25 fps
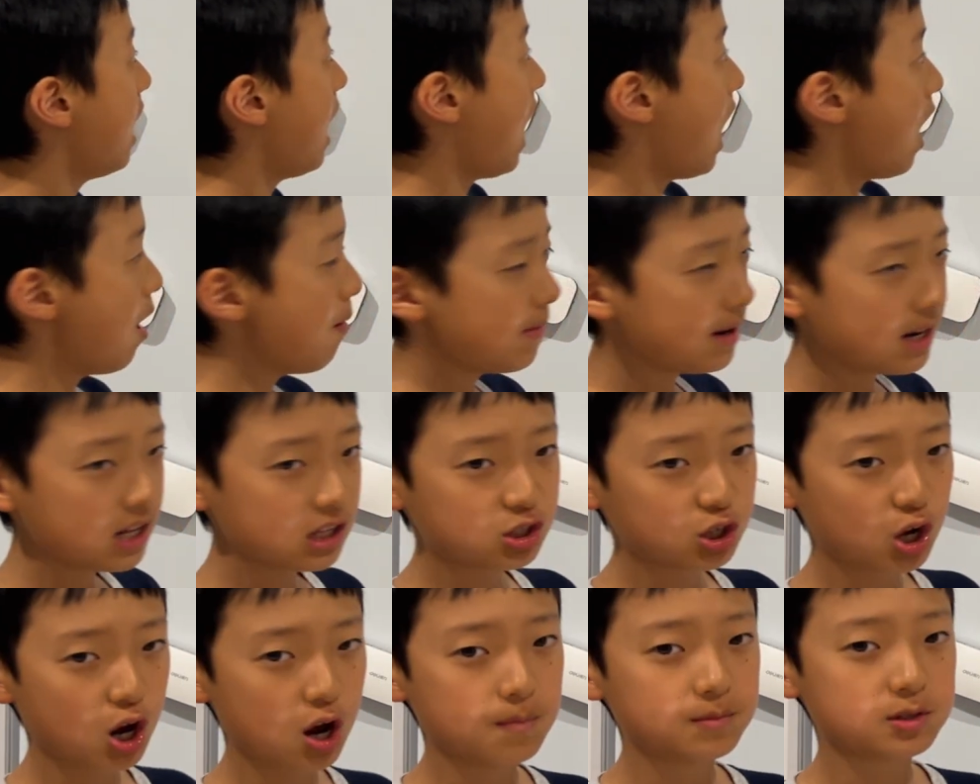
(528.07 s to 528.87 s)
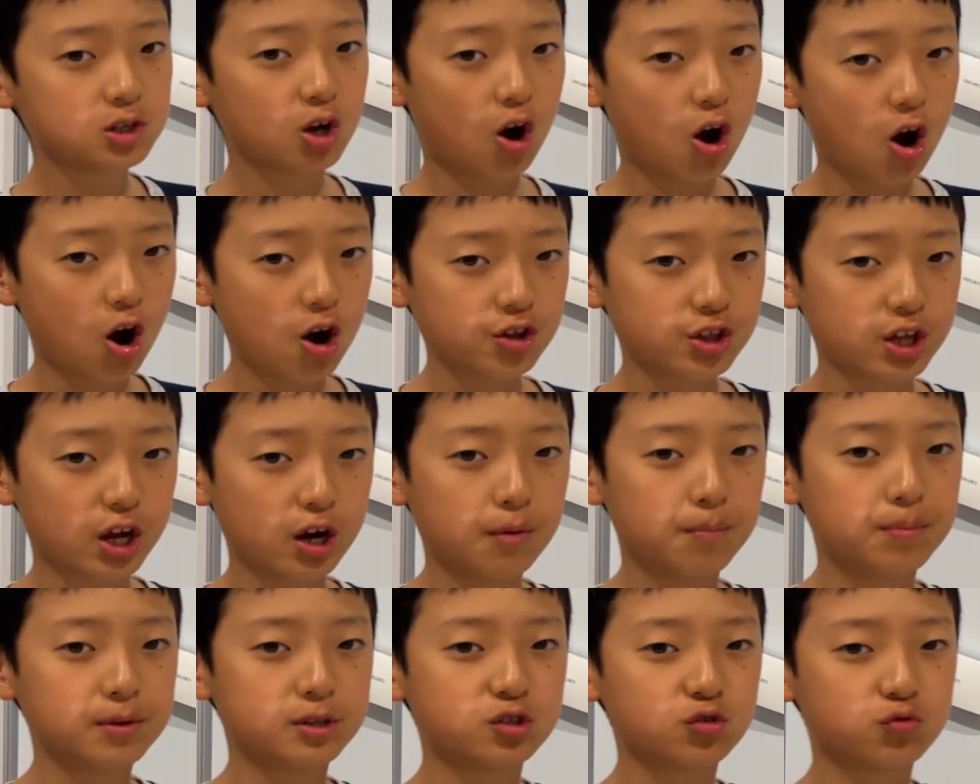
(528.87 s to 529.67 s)
how many terms are
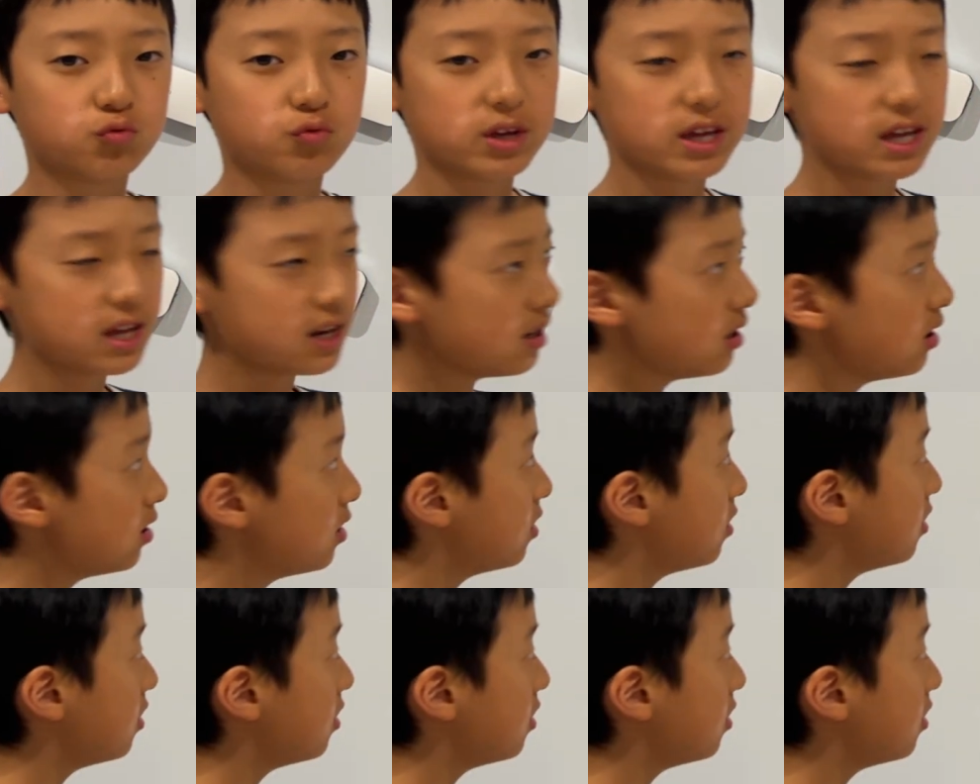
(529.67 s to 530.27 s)
there between?